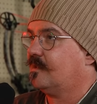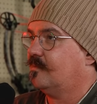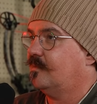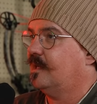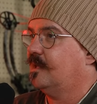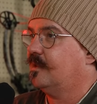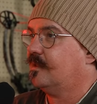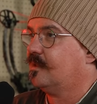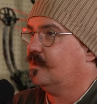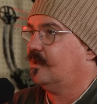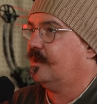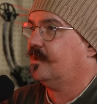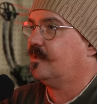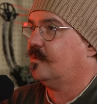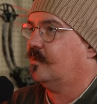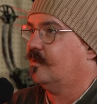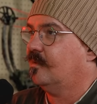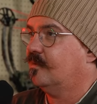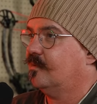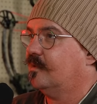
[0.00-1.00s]
I mean, it's a lot
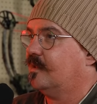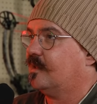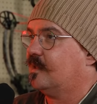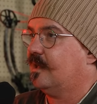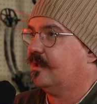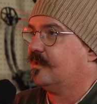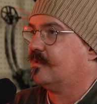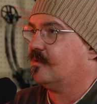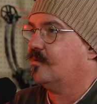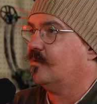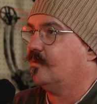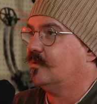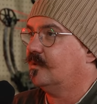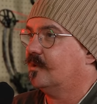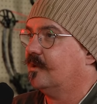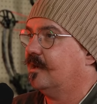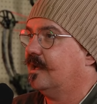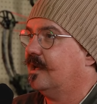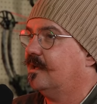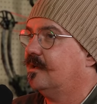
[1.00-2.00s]
to, it's a lot to hold in
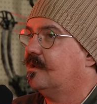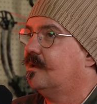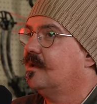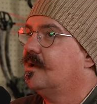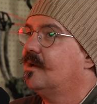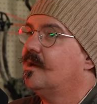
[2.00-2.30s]
our head.